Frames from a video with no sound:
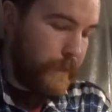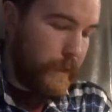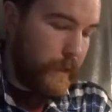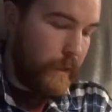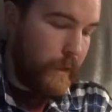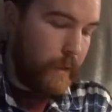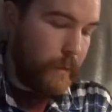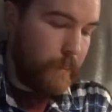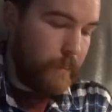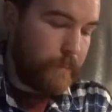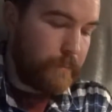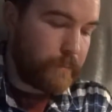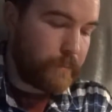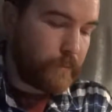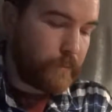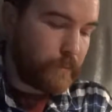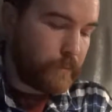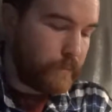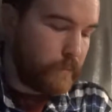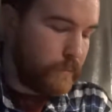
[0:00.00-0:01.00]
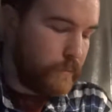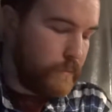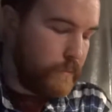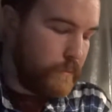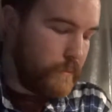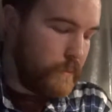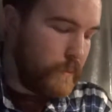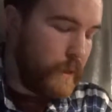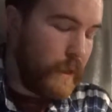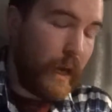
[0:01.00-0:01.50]
um,
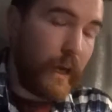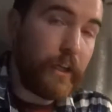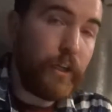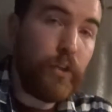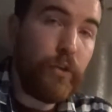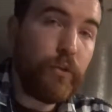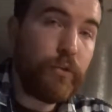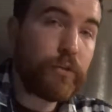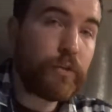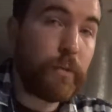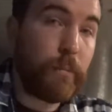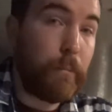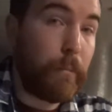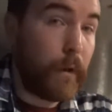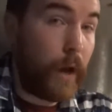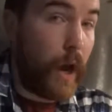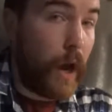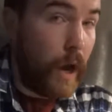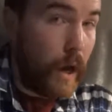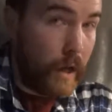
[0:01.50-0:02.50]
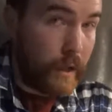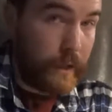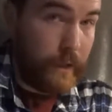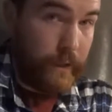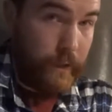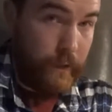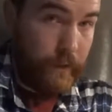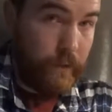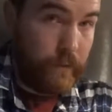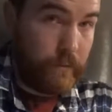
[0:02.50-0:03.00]
I used
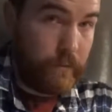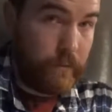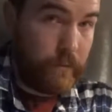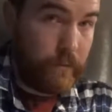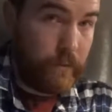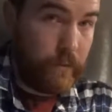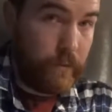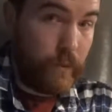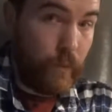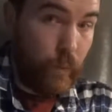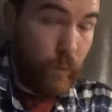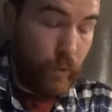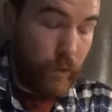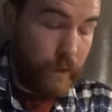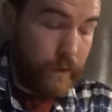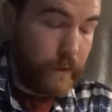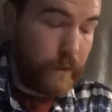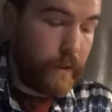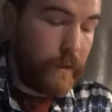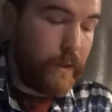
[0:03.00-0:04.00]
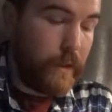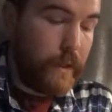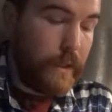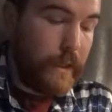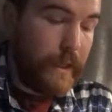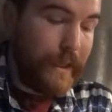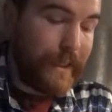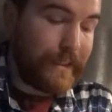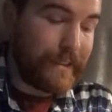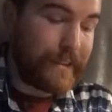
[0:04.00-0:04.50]
mahogany wood
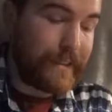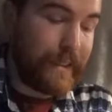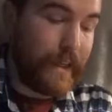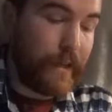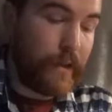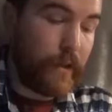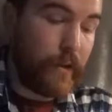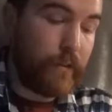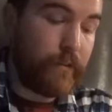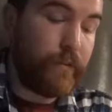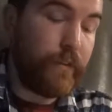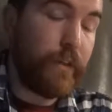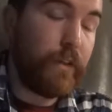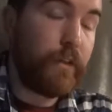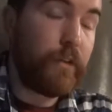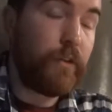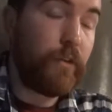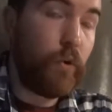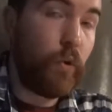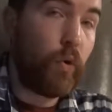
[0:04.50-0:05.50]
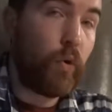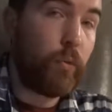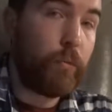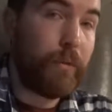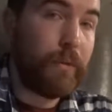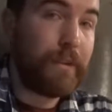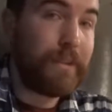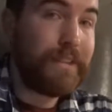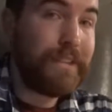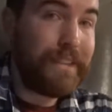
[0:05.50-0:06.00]
instead of the
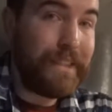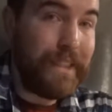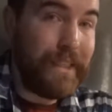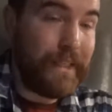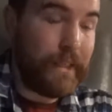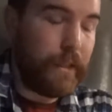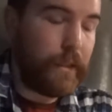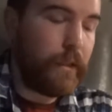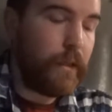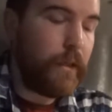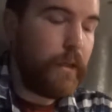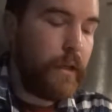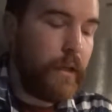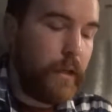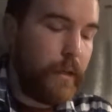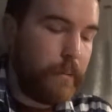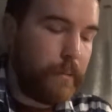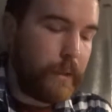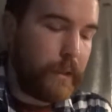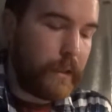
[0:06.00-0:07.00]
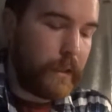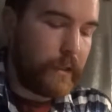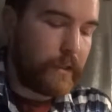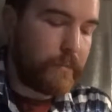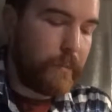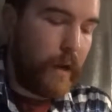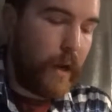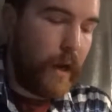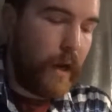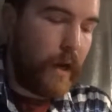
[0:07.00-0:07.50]
normal teak
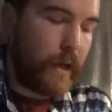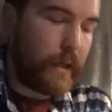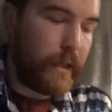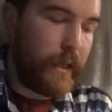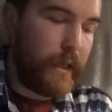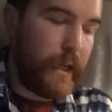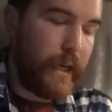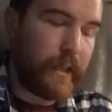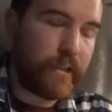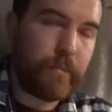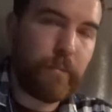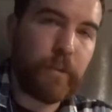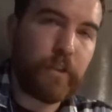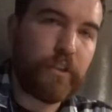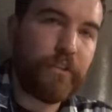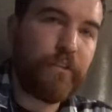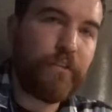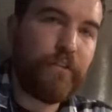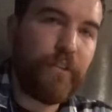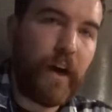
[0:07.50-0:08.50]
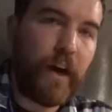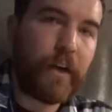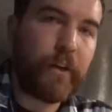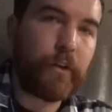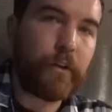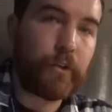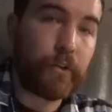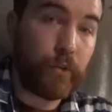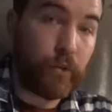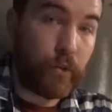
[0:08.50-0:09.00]
because mahogany has much
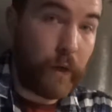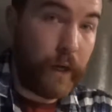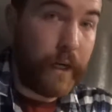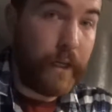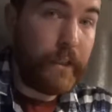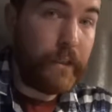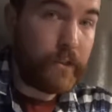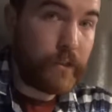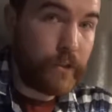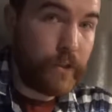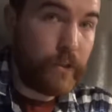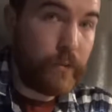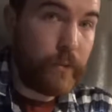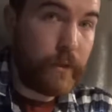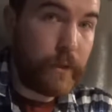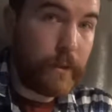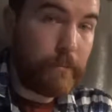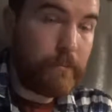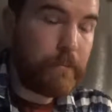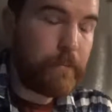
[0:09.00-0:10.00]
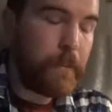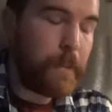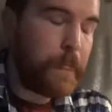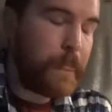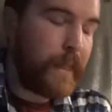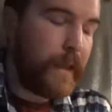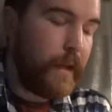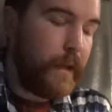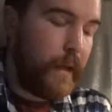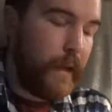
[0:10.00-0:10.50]
finer grains to it.
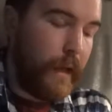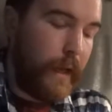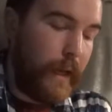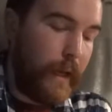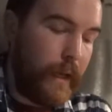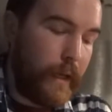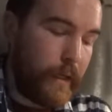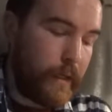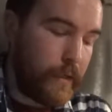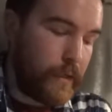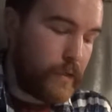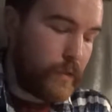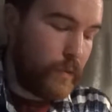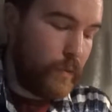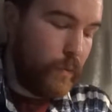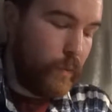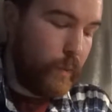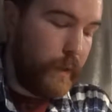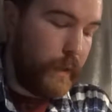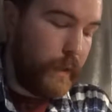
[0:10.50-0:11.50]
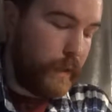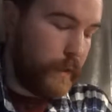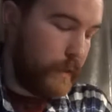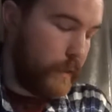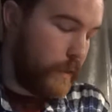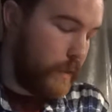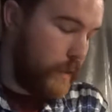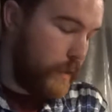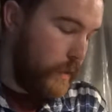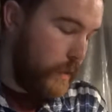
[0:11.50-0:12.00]
And
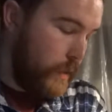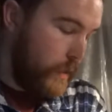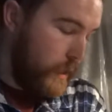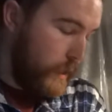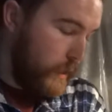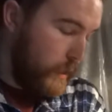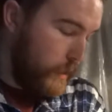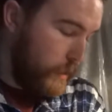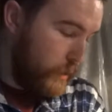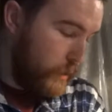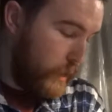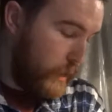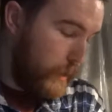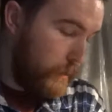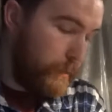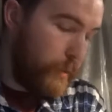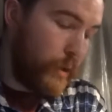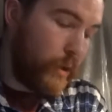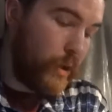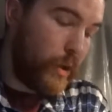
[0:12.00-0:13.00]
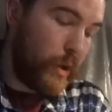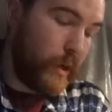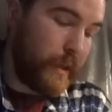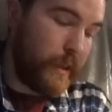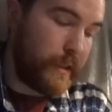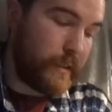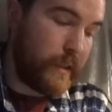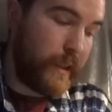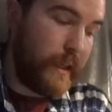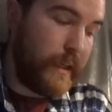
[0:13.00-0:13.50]
when he put it on
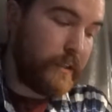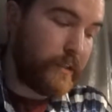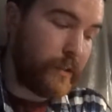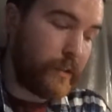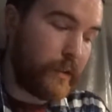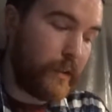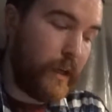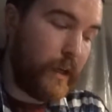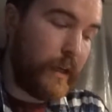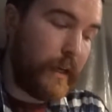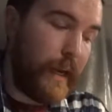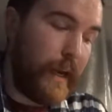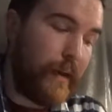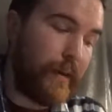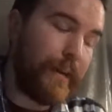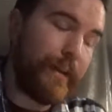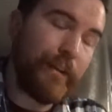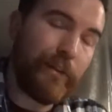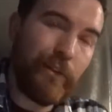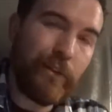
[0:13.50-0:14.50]
his laser and cut it out, it